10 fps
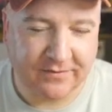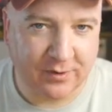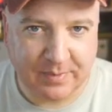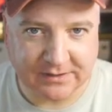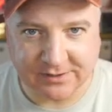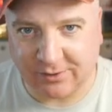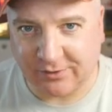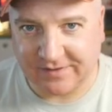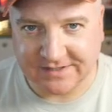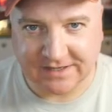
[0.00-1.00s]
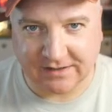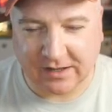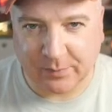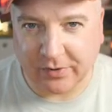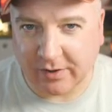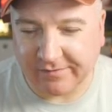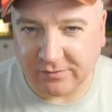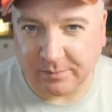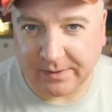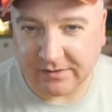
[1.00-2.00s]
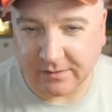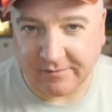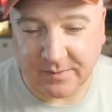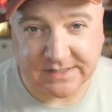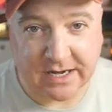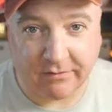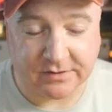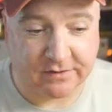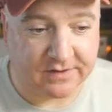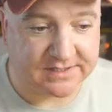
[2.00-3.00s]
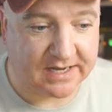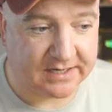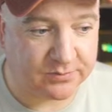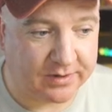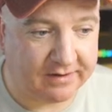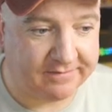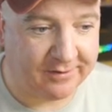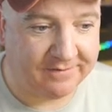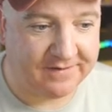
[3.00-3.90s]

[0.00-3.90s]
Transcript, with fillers: So if you're going to build along this, I'll, I'll put a full bill of materials on the site when I've uh,